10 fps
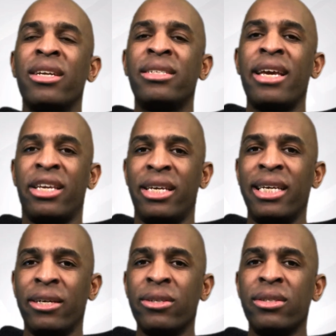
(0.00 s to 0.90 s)
take
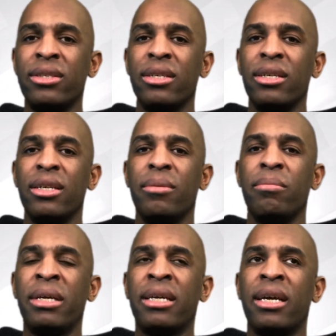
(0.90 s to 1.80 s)
years
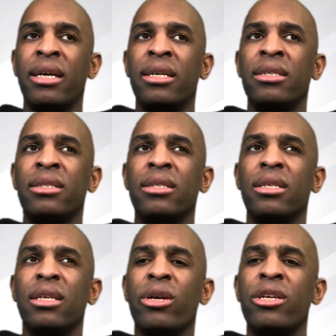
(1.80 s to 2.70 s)
because
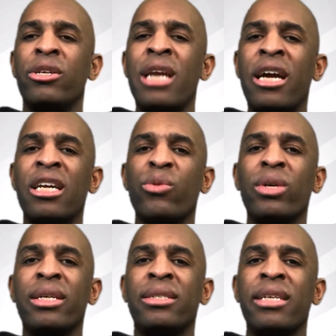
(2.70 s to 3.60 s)
you're not gonna
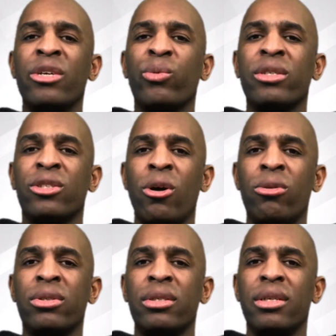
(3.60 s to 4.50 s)
really see the
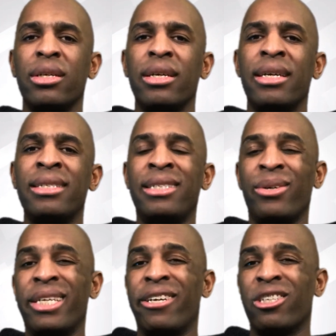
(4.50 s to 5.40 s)
results until
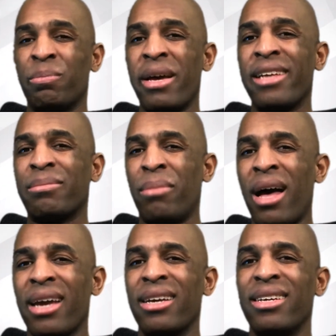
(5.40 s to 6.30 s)
years pass
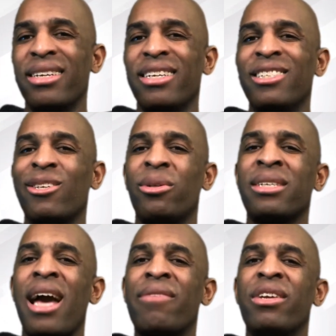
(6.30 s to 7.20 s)
by. So it's
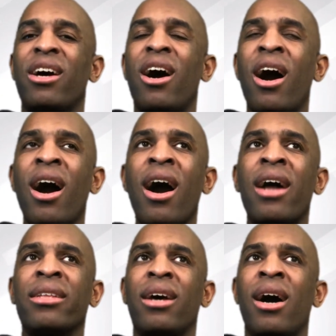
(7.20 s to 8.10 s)
kind of an odd,
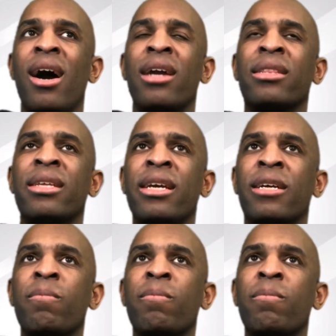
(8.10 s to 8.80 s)
odd thing.